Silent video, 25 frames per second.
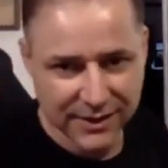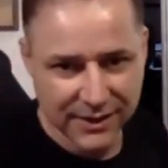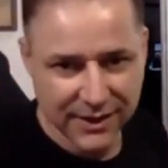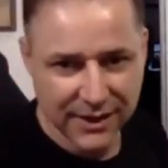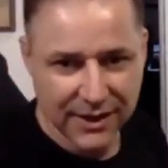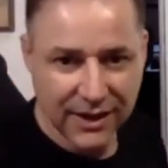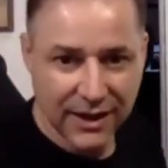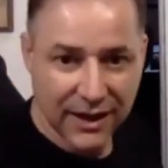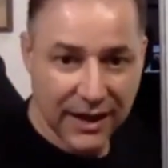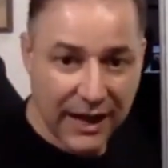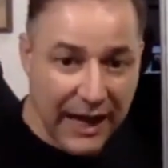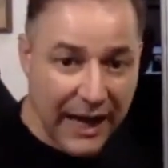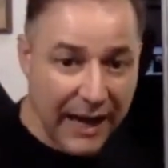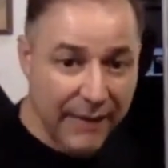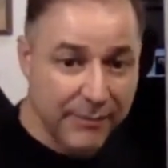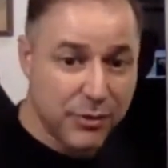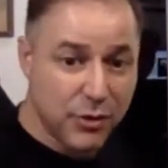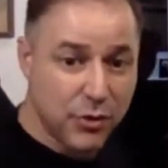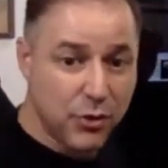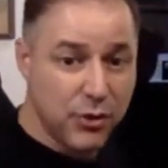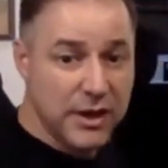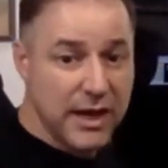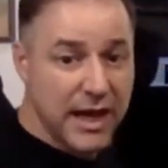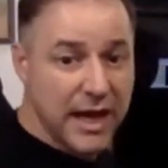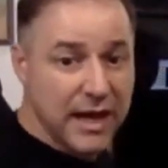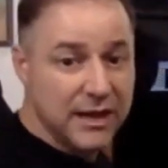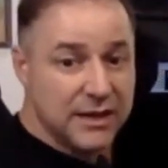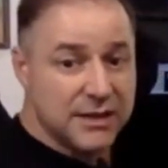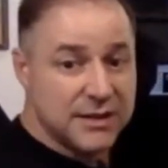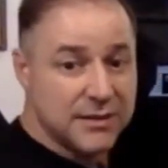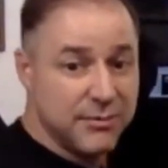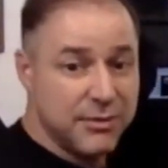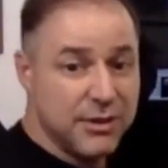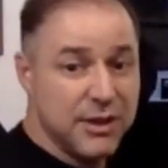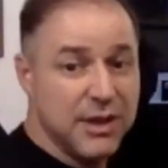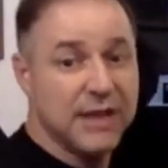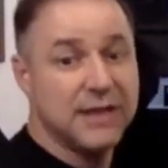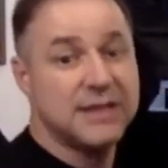I'm creating
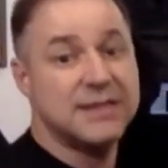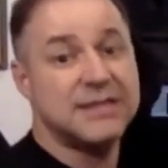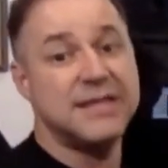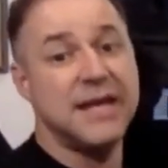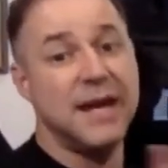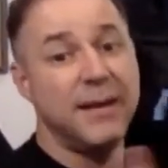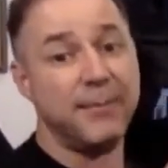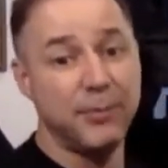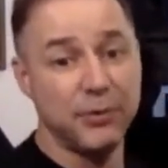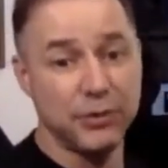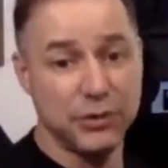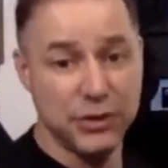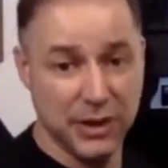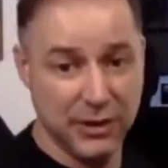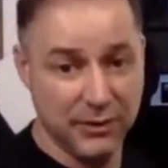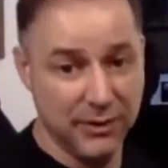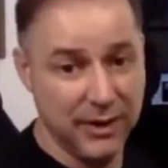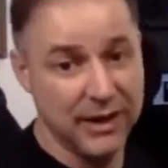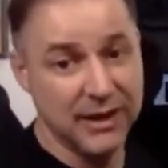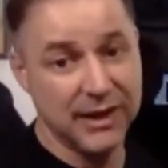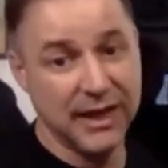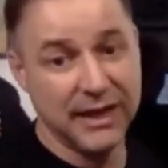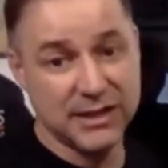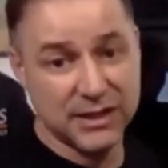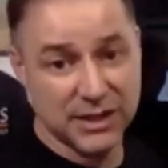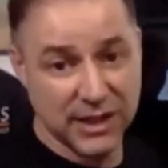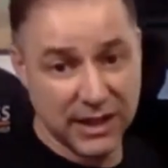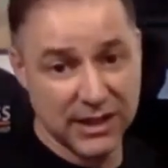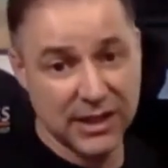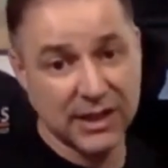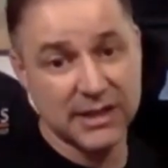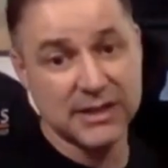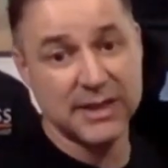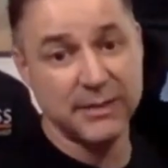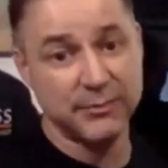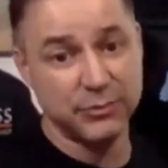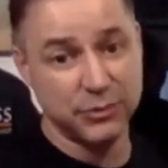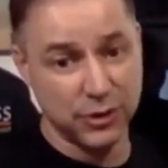something examples here, right? Let's say the
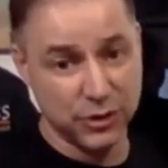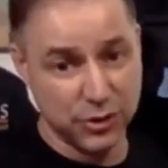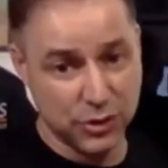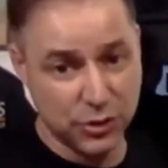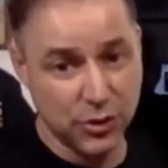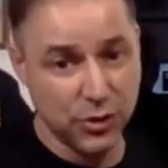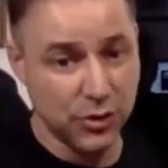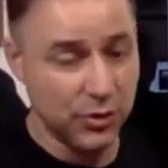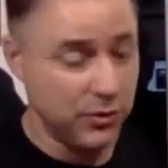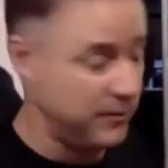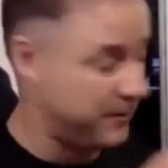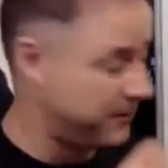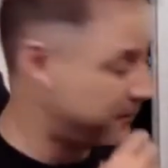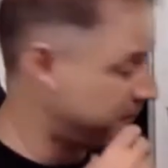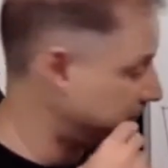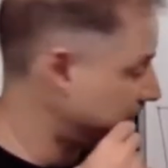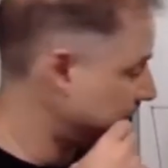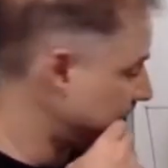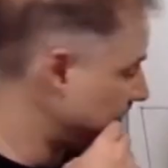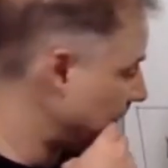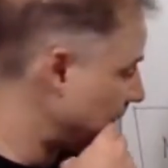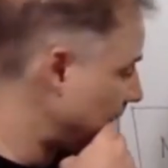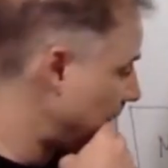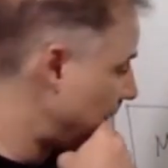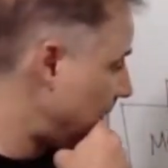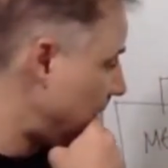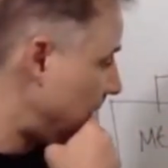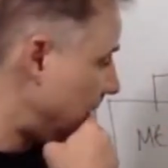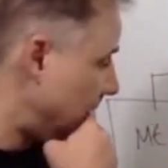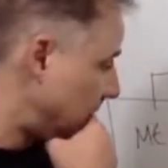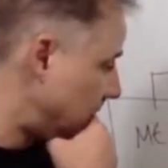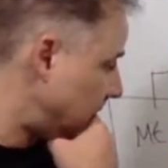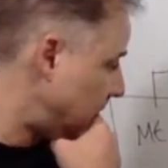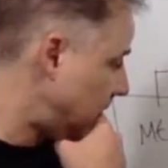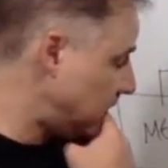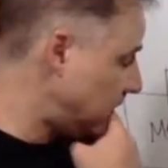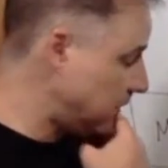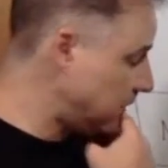examples are true.
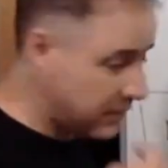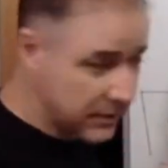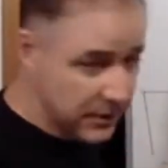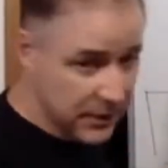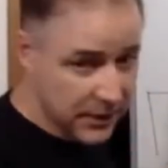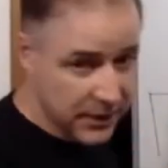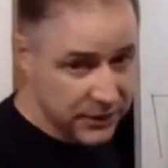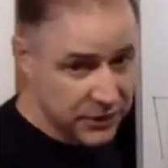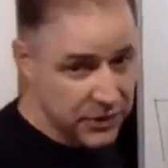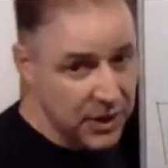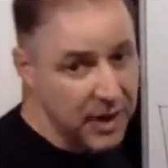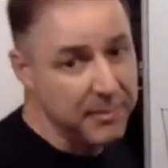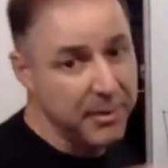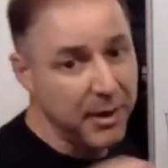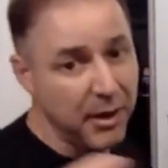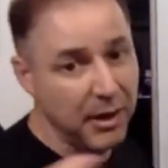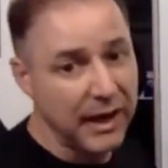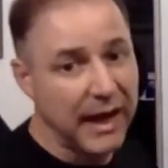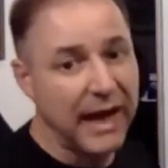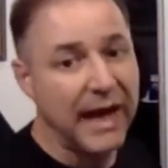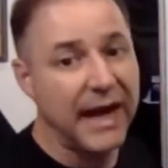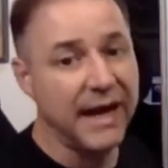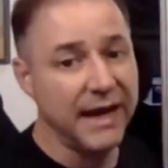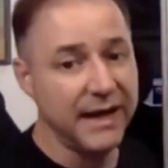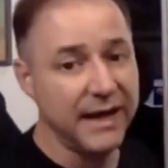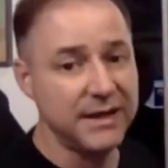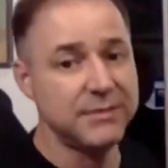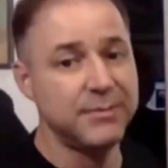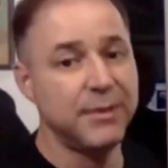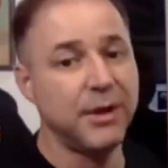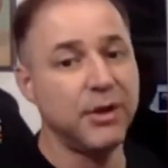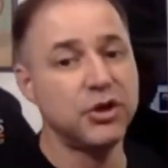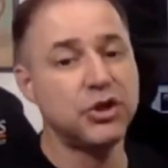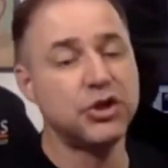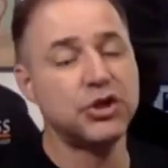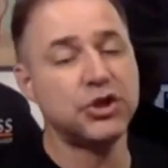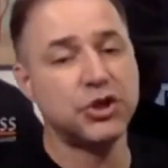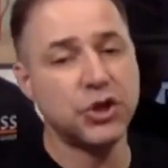It's not about lying. It's about
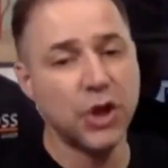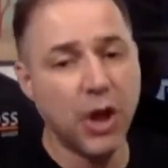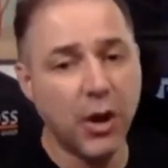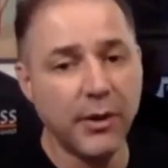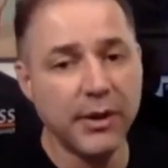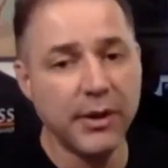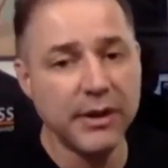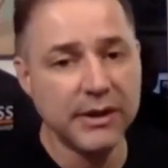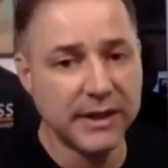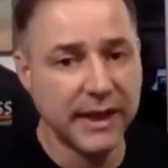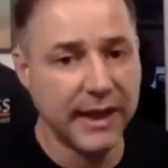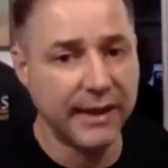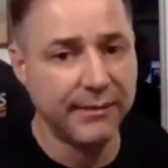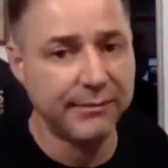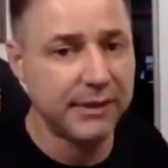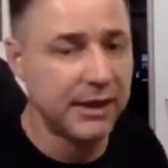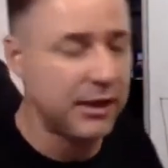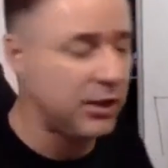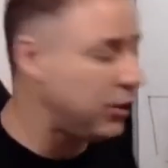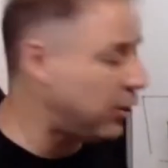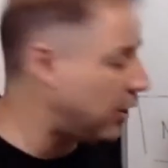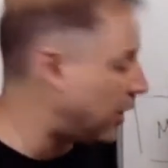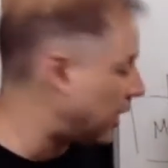showing them that, look,